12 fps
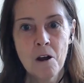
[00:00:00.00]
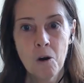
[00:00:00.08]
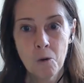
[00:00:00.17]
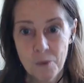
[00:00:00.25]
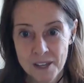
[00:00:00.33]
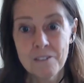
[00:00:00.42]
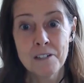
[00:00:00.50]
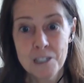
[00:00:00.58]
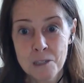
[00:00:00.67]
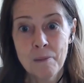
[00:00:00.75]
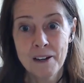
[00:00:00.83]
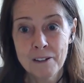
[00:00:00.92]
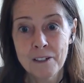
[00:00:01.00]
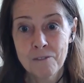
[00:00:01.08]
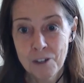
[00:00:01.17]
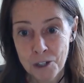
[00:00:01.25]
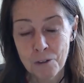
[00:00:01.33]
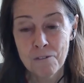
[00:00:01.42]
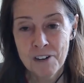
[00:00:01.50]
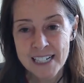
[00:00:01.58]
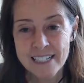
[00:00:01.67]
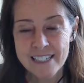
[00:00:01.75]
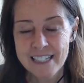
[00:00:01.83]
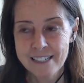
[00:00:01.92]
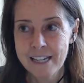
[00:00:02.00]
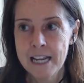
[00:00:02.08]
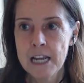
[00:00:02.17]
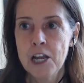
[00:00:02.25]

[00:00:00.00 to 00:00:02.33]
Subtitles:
or whether it's about for your finances.